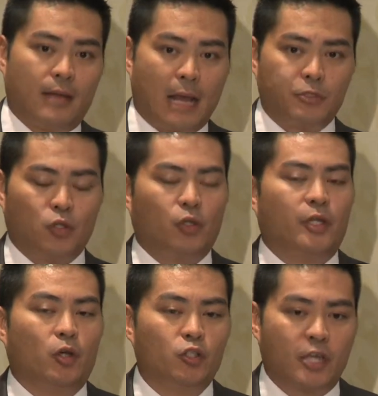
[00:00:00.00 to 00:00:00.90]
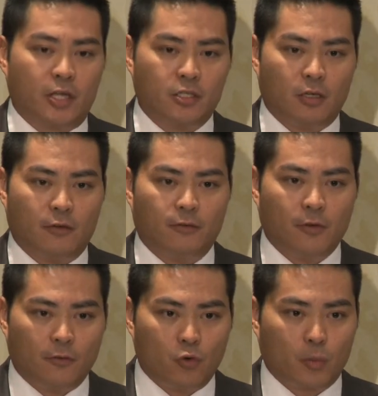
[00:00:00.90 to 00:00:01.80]
absolutely no chance of
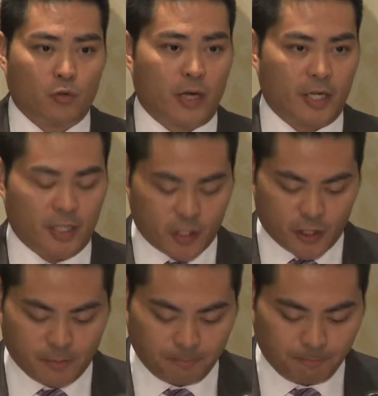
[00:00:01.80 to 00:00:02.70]
formal recognition.